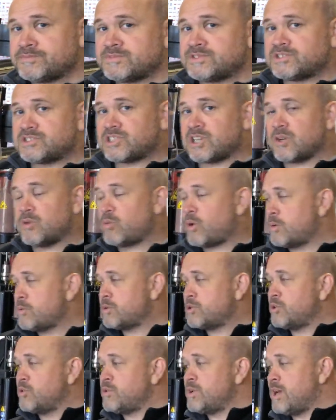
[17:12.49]
So what I'm
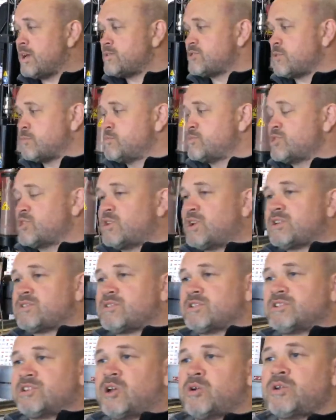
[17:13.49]
going to do now is I'm just going to
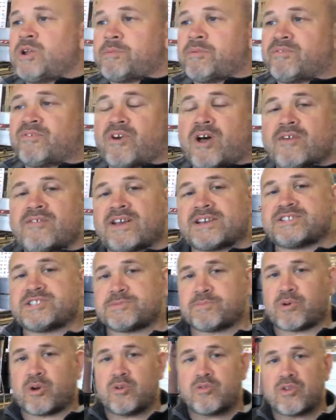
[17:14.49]
load up a 5-axis
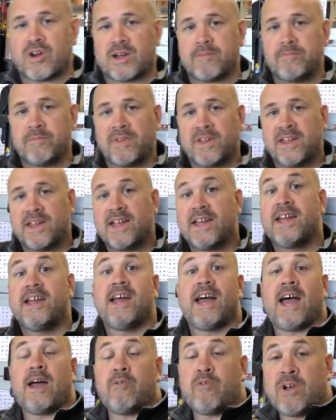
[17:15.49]
program,
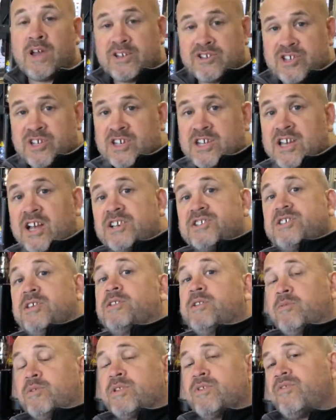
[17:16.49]
and we're actually going to cut
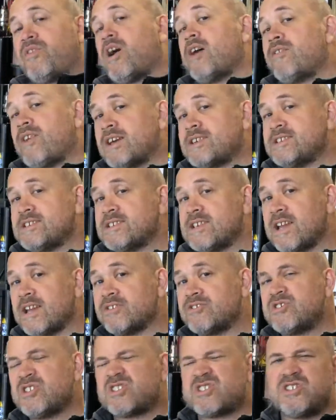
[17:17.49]
something with the 5-axis head,
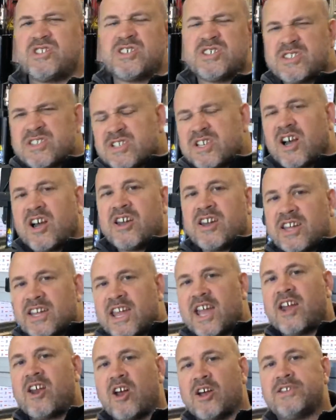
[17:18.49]
just so you can kind of
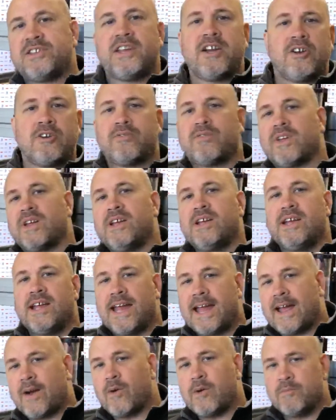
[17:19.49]
get an idea of
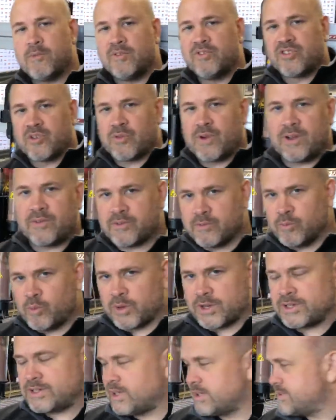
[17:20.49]
how it moves around and what
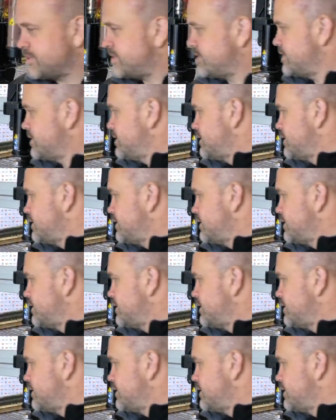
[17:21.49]
it does.